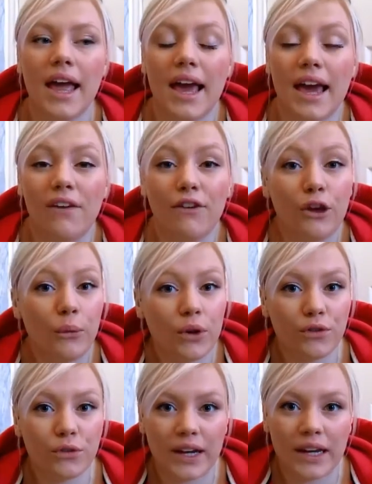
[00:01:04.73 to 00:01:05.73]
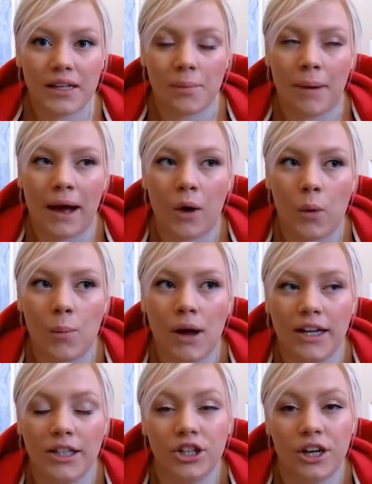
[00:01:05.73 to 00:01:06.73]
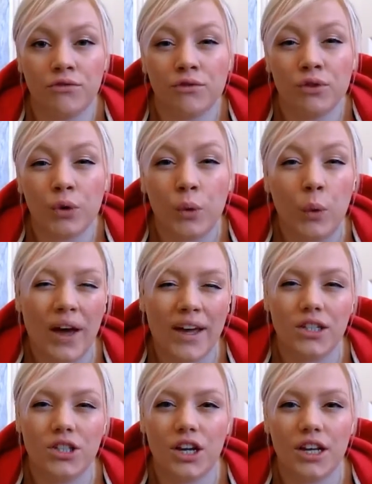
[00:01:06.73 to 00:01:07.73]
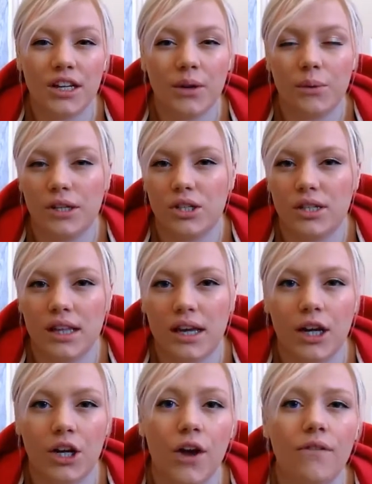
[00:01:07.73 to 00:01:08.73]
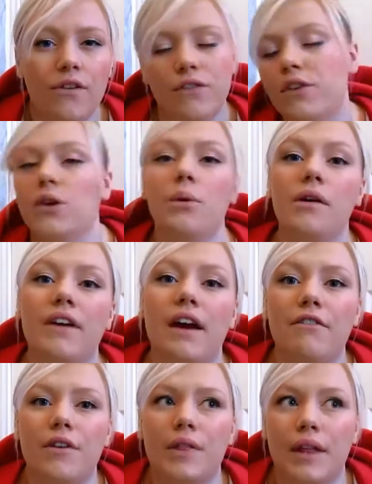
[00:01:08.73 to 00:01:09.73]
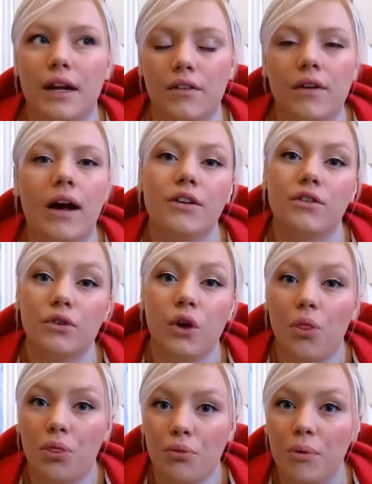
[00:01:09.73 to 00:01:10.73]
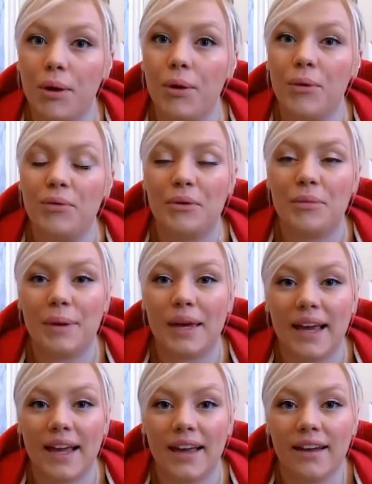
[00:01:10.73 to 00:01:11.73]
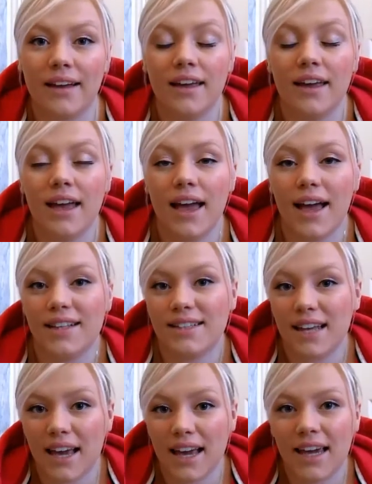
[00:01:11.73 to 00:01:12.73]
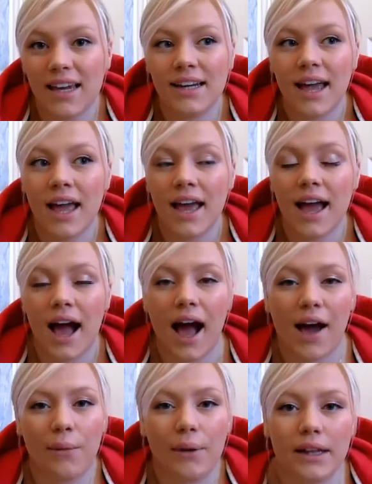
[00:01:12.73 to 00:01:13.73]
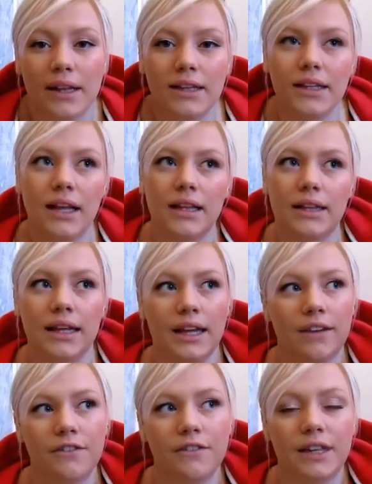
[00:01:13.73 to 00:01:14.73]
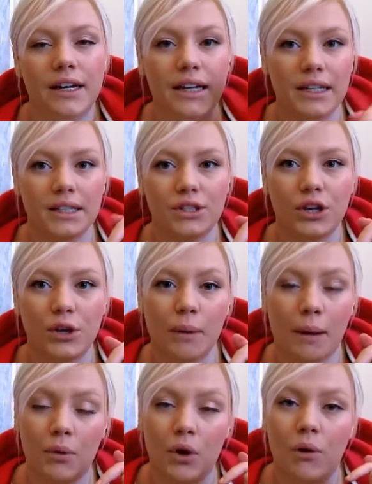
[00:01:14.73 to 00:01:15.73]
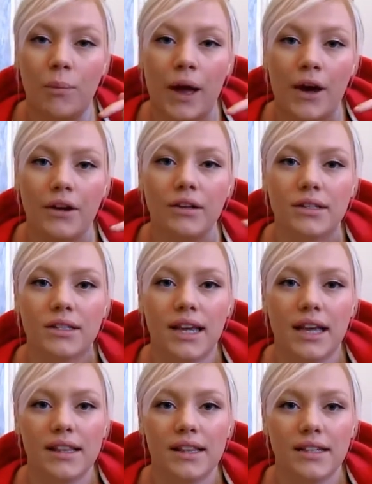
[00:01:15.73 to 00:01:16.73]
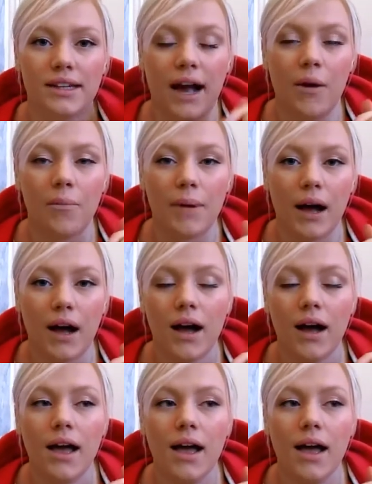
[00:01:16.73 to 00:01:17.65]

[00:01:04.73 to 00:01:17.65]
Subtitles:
if you want to read about my general weight journey, which is like an overview of everything I've kind of gone through from being a teen, I will leave the link to my blog post in the down bar,